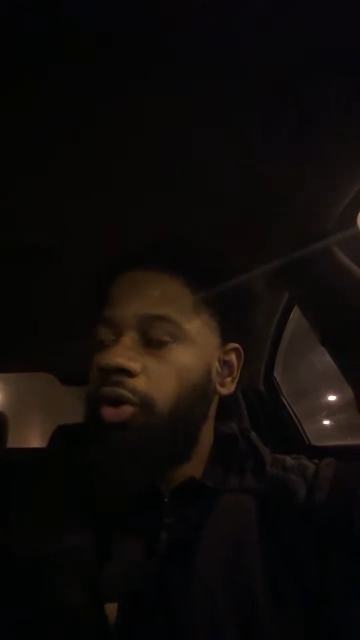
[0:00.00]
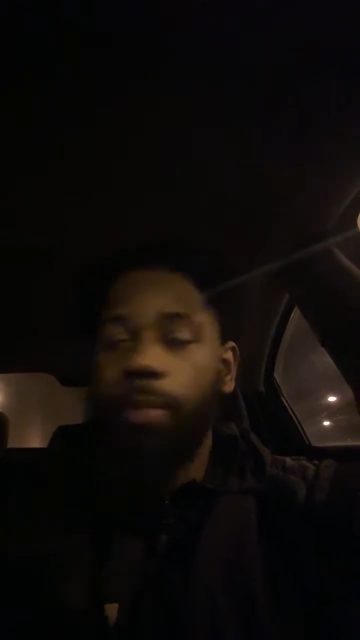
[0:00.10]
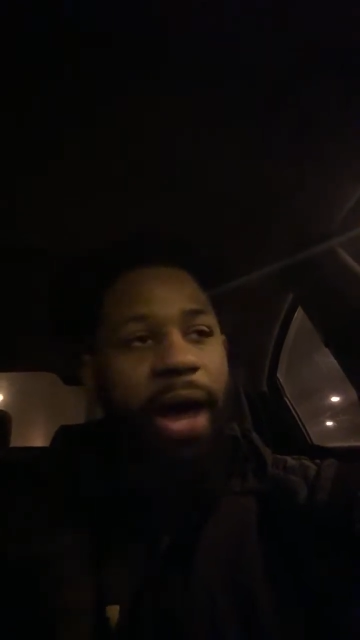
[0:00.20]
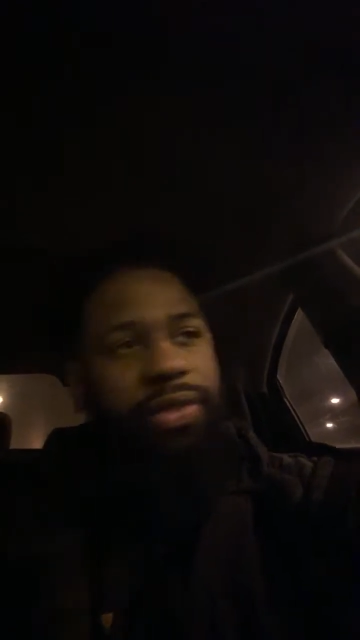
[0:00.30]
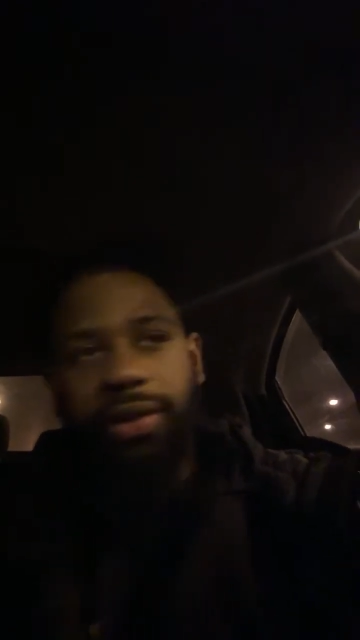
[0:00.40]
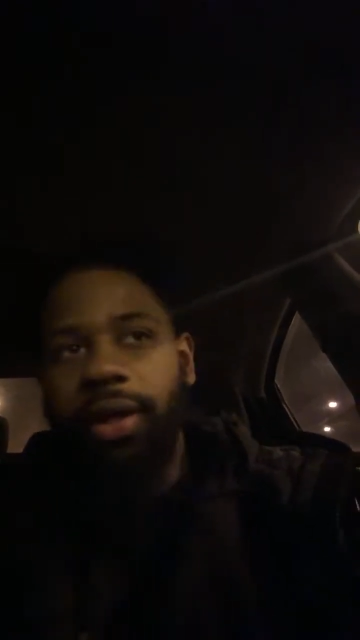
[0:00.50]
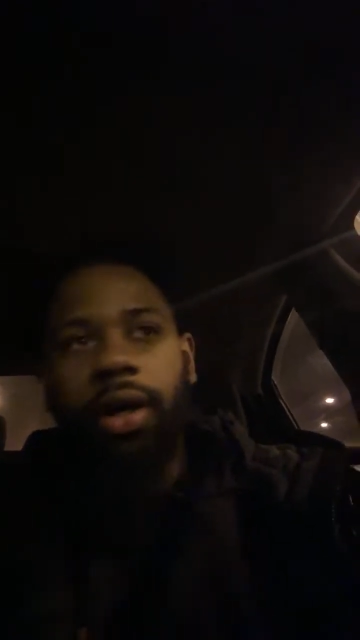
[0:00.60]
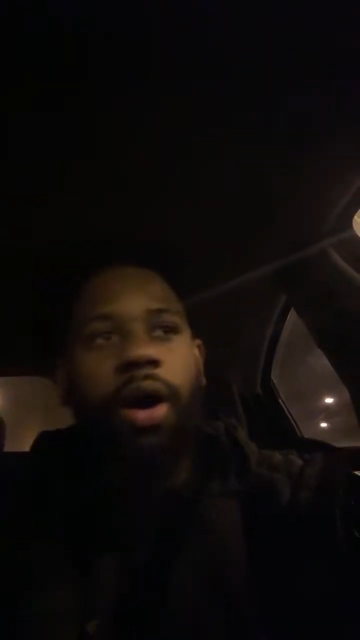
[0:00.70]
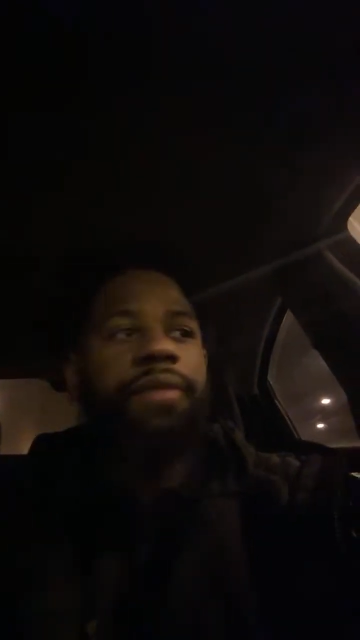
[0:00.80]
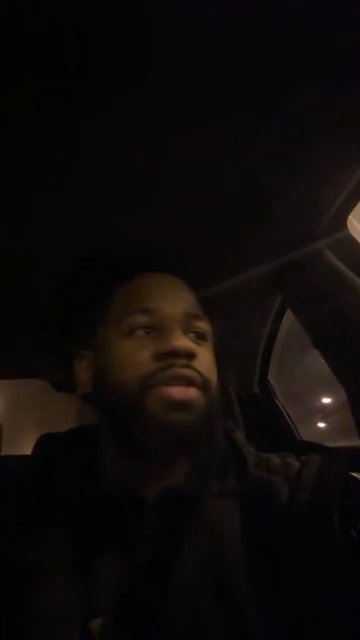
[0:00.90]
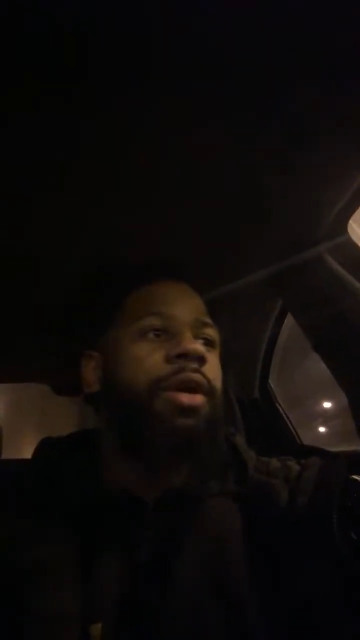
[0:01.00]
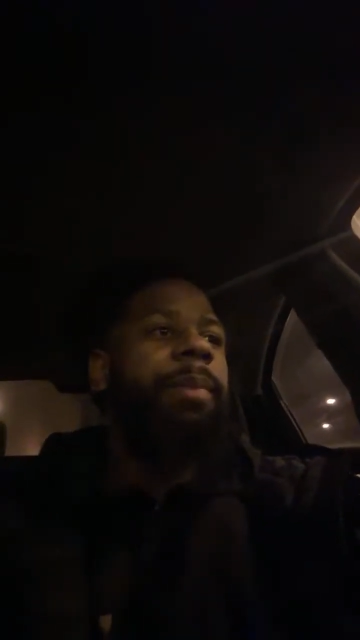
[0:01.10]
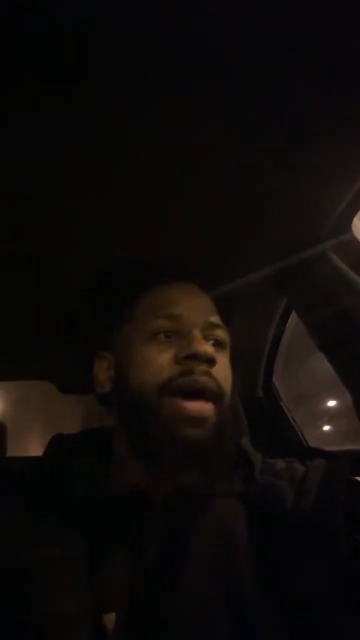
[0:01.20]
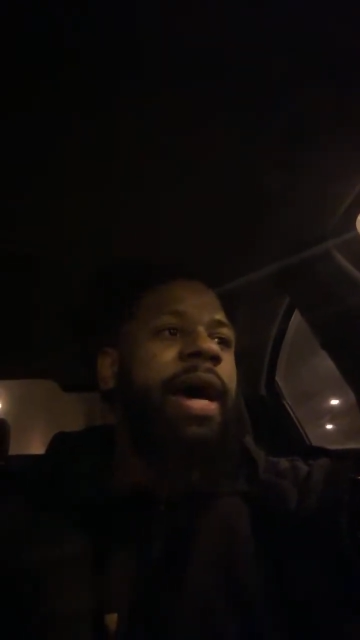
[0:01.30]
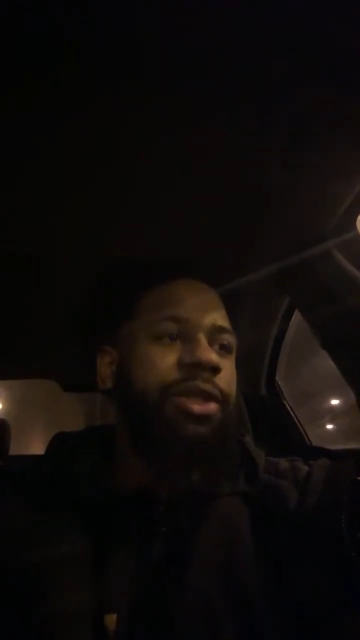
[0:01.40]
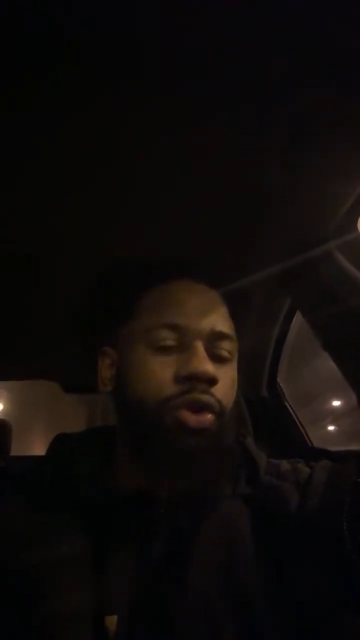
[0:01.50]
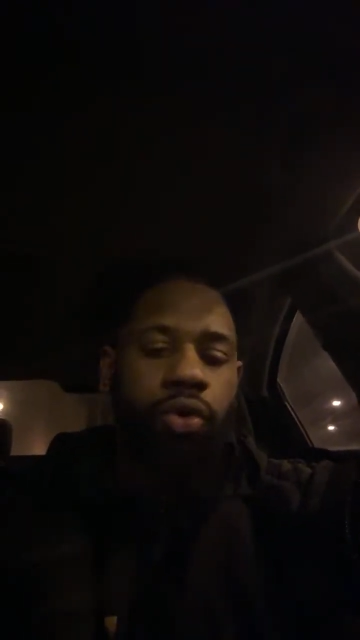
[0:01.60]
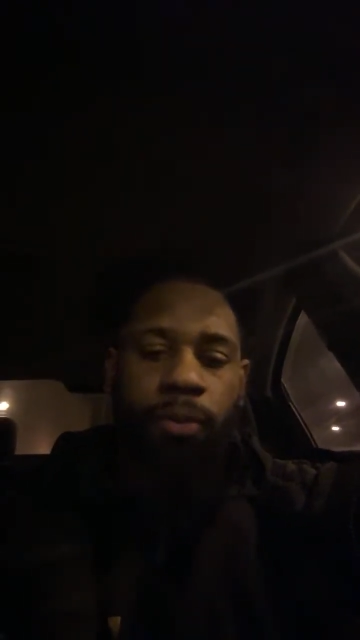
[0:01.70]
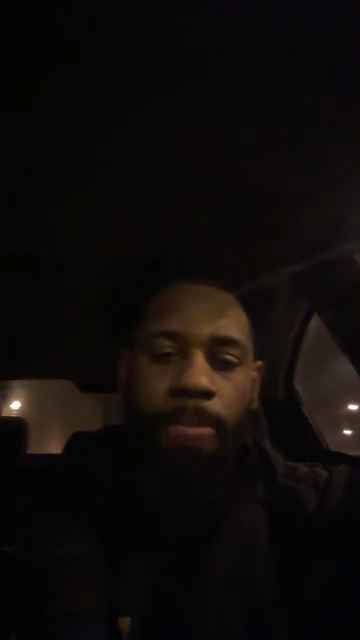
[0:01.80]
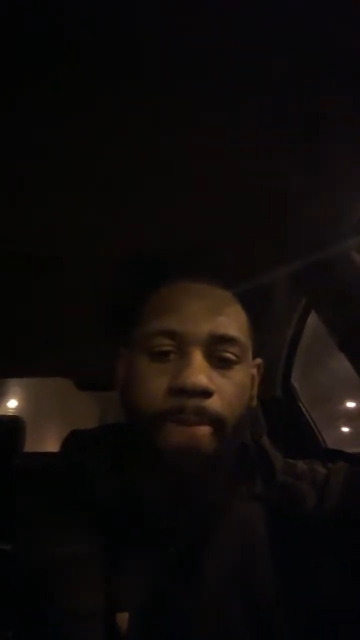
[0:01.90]
You might have to duck off to the
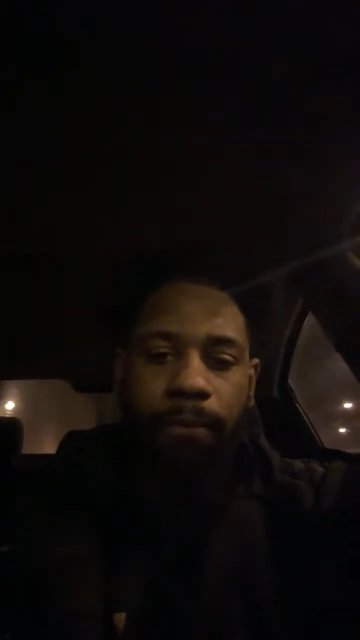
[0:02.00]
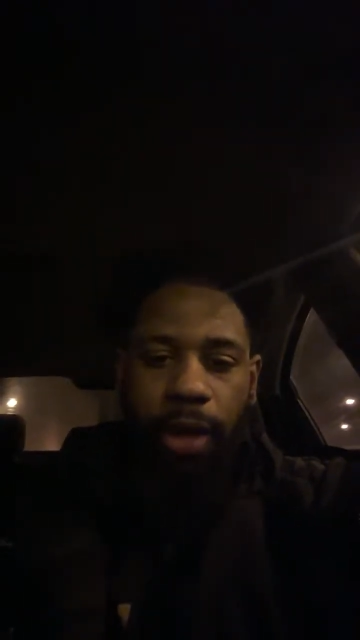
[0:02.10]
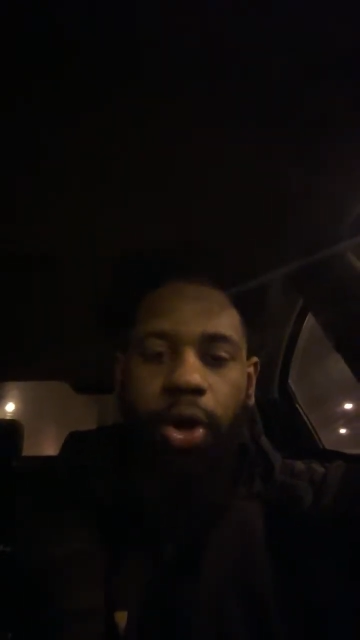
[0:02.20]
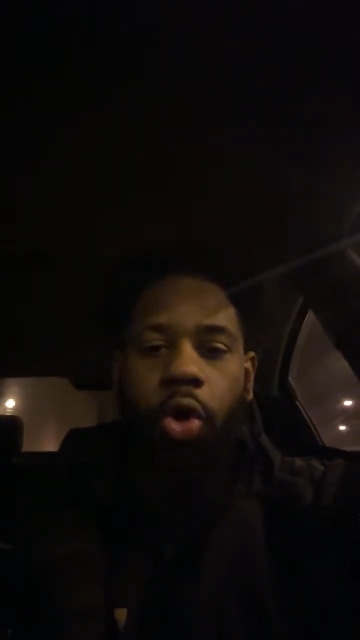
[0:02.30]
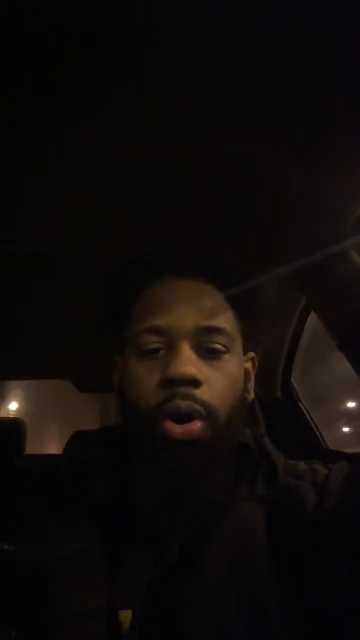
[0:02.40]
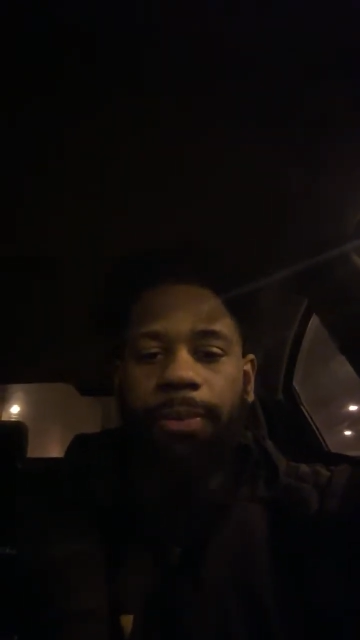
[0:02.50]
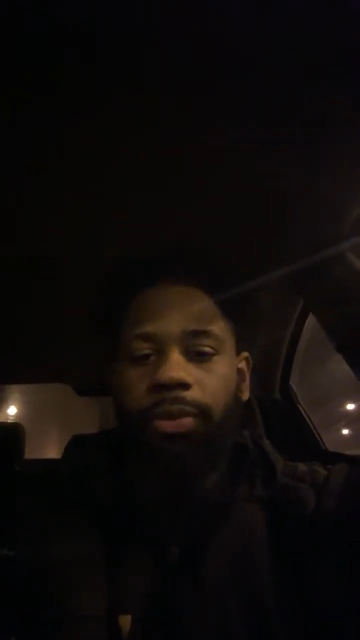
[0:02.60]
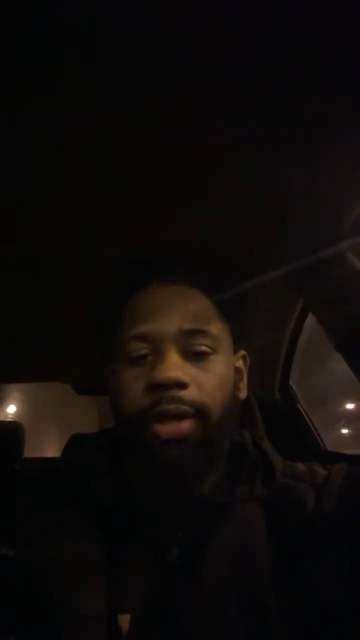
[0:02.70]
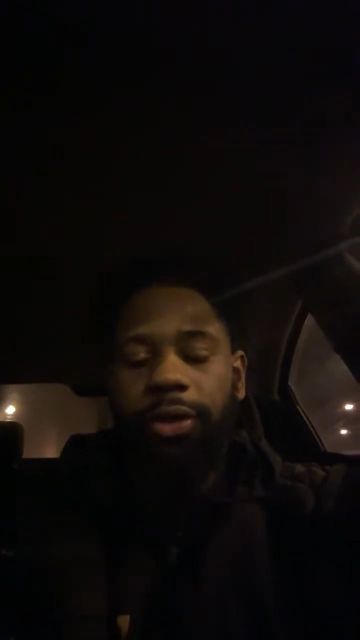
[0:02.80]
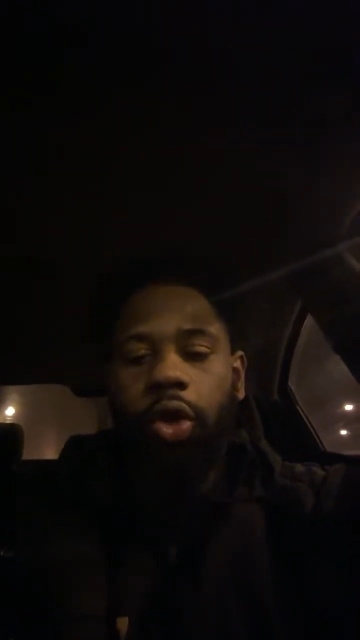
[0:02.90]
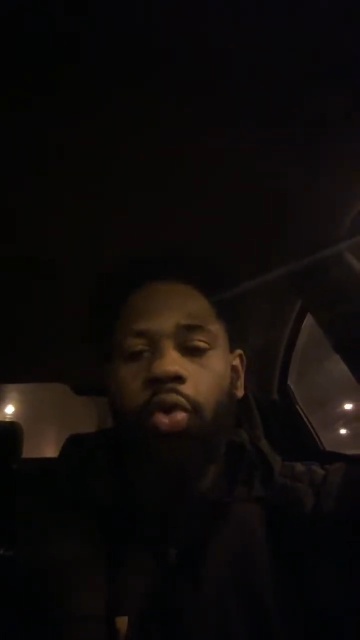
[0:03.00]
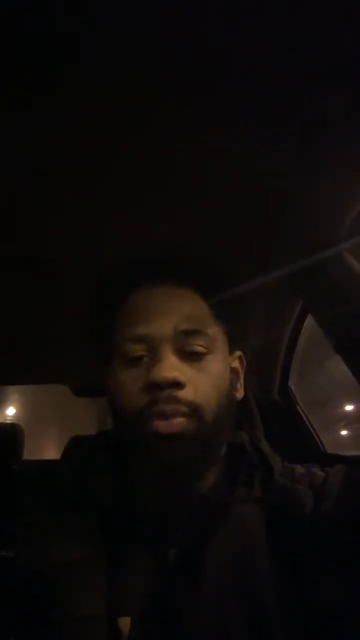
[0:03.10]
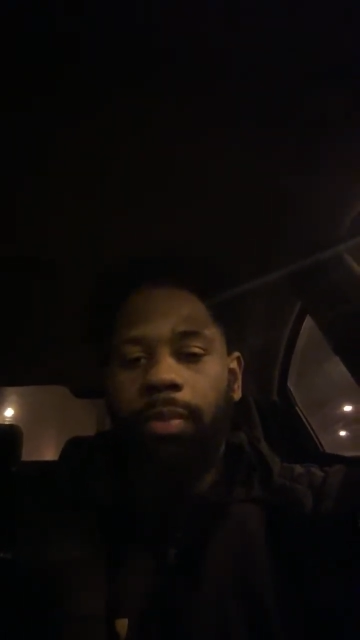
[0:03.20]
bathroom and go up and throw